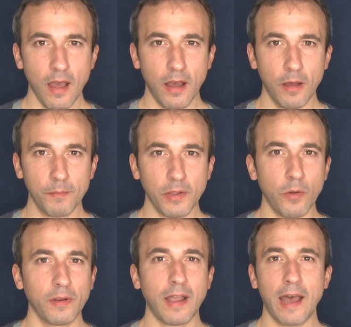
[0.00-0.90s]

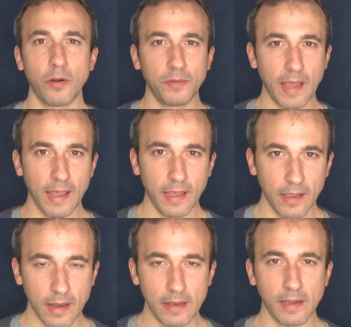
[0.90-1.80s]
Got O'Day
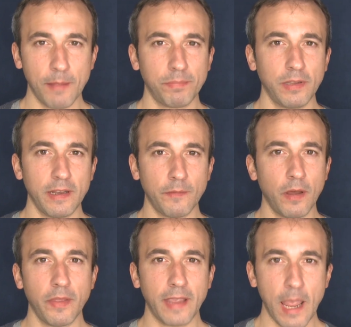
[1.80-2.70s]
in, and you got plenty of
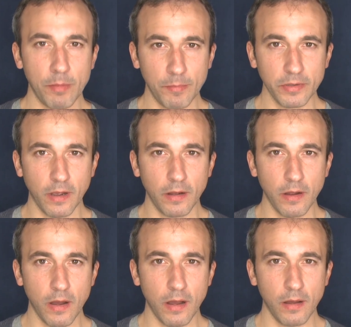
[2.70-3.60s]
other capable young
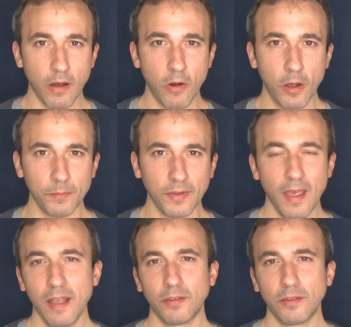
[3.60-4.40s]
arms.